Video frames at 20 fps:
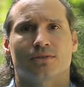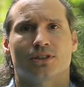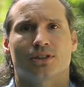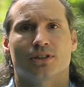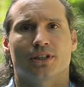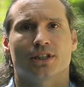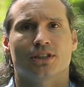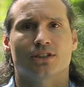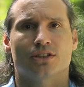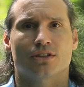
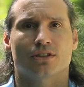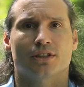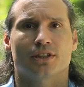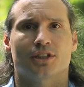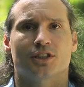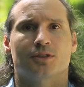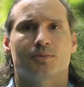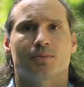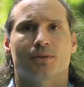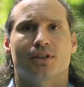Your internal
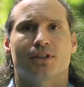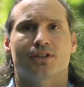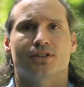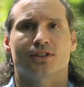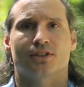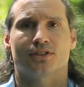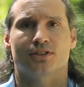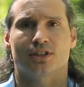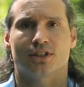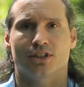
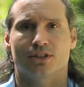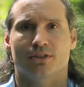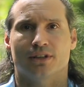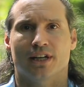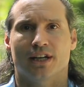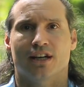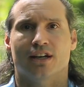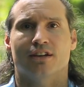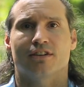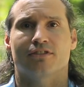experiences that you
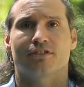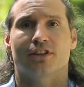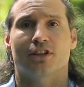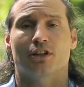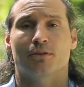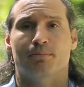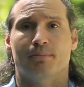have that